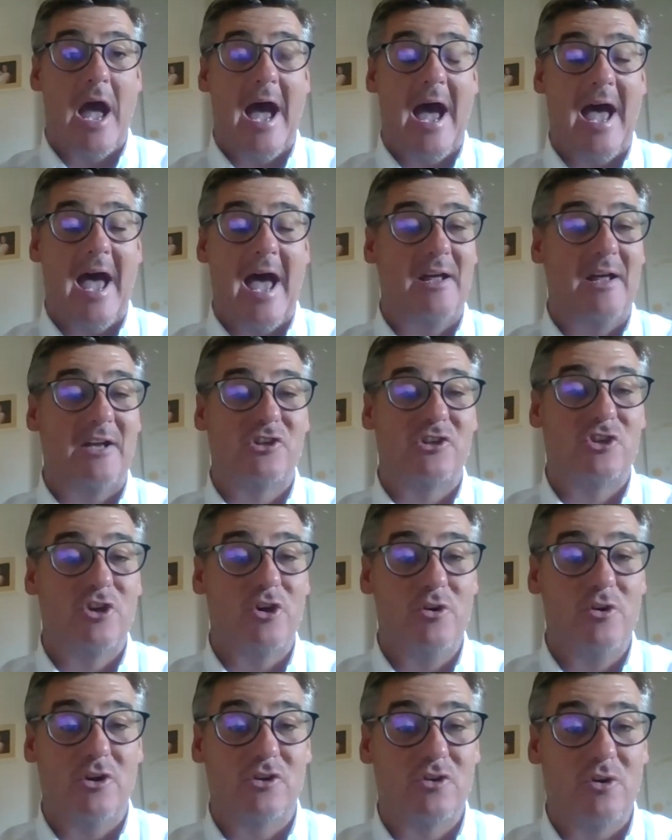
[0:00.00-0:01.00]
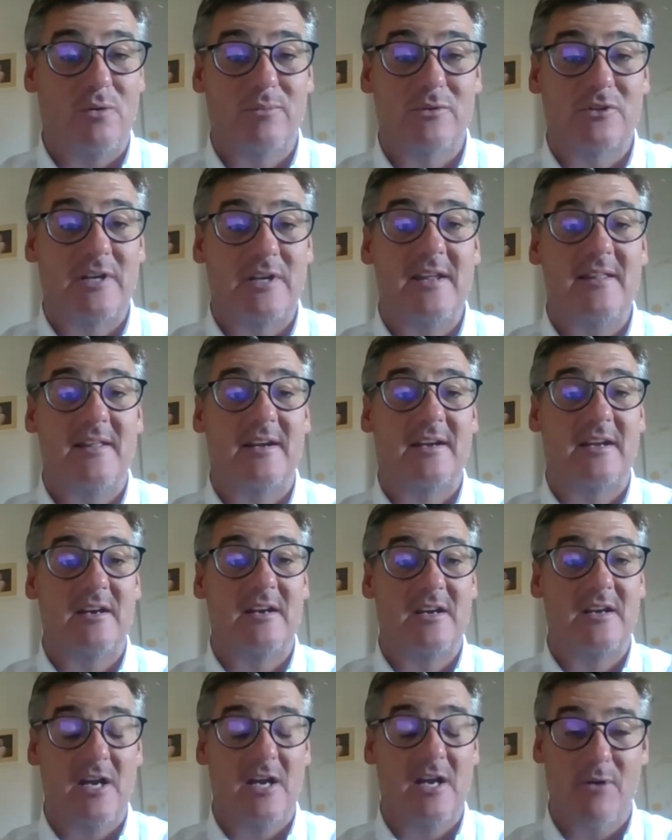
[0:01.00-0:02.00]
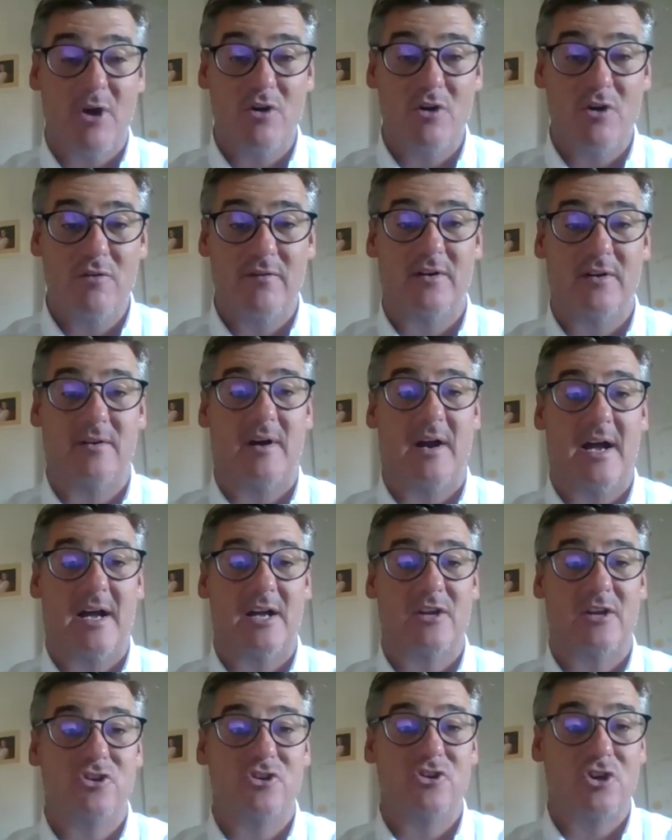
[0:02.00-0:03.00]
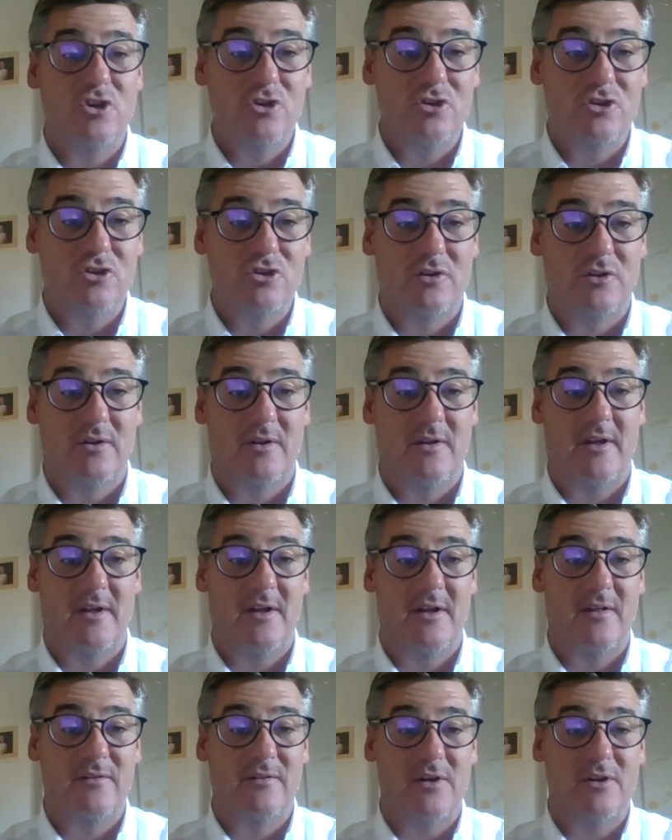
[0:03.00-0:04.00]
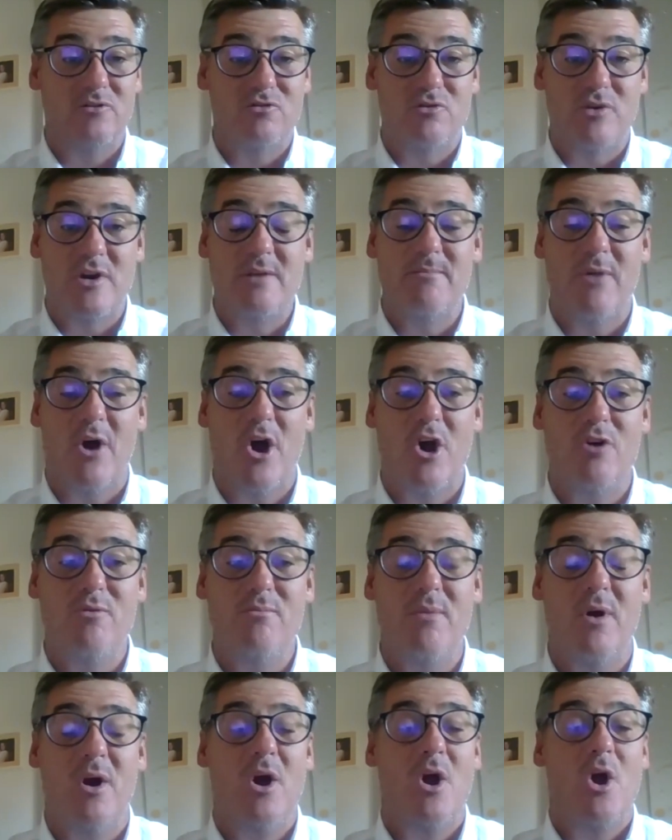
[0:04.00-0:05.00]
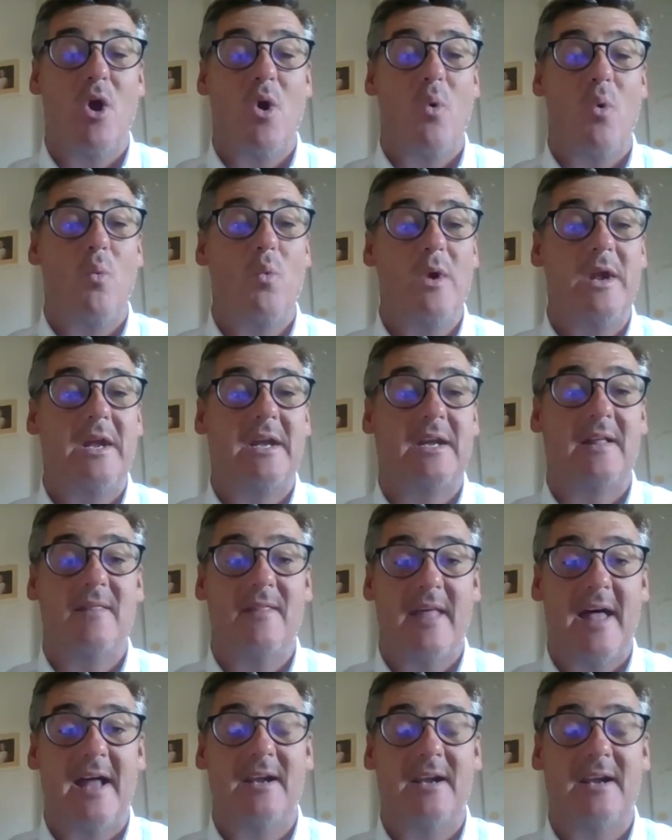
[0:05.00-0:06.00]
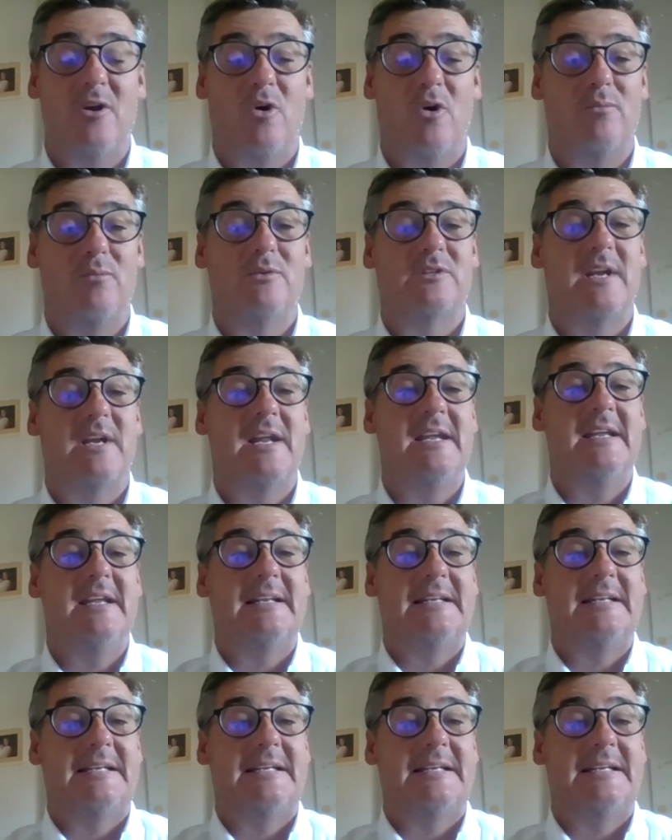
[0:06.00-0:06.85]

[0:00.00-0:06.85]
And as soon as obviously they can come over and choose their dream home, we can then obviously